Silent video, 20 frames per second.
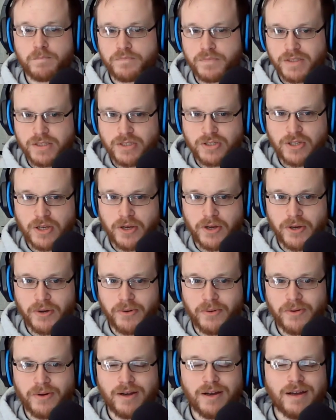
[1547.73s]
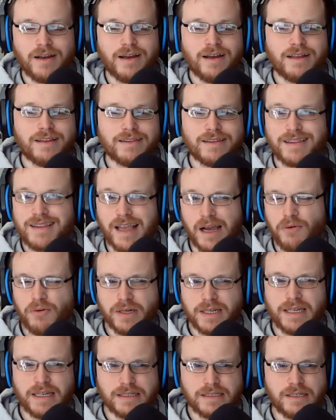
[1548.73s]
So that
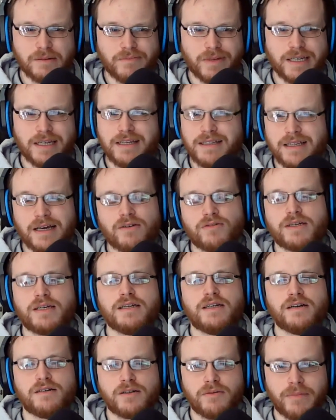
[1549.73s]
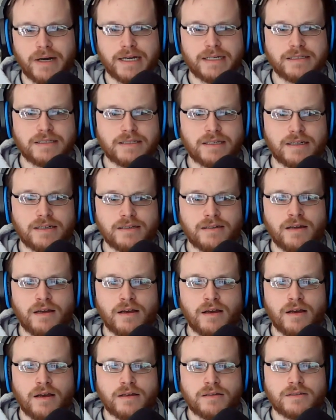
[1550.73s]
would get to me, and that would get under my skin.
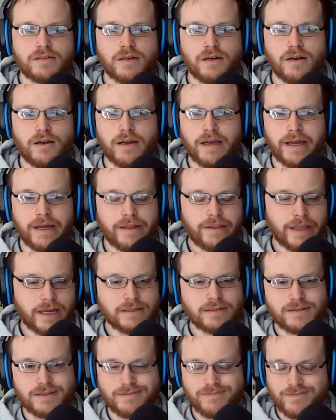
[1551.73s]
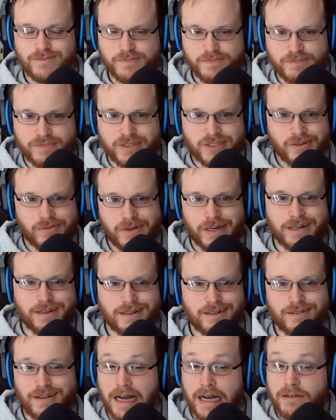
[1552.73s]
So, and that's something
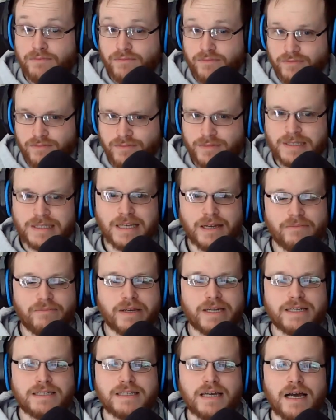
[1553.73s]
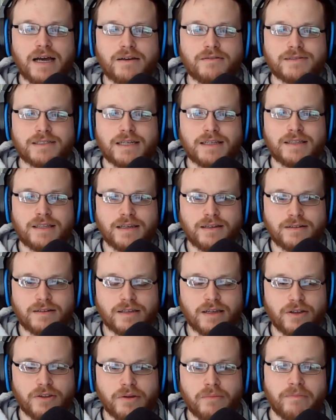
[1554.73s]
I said many times, I think,
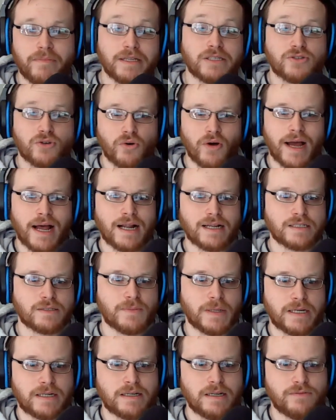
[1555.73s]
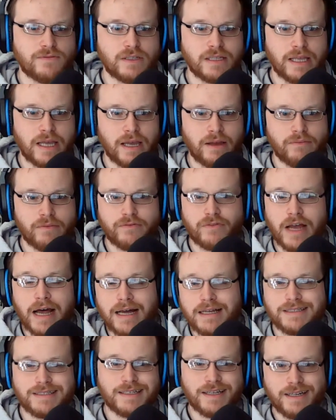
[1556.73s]
yeah, the mental aspect of the game, of
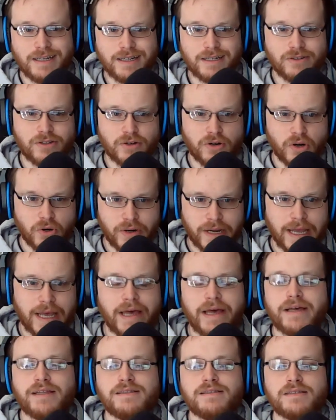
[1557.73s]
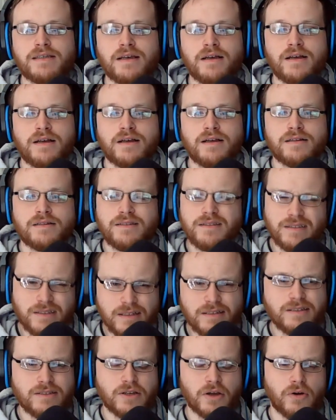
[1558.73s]
guys getting in their own heads,
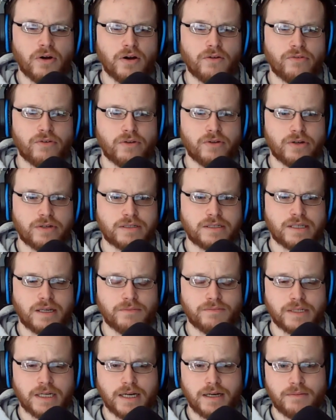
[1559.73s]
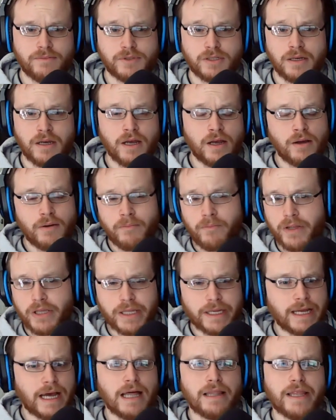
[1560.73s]
does go overlooked sometimes. But
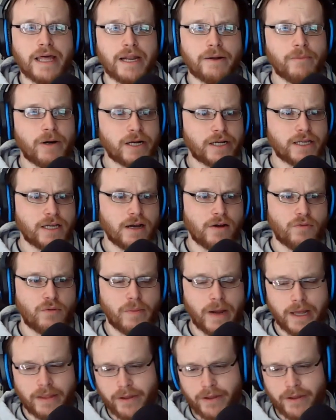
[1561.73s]
they got that monkey off the bat.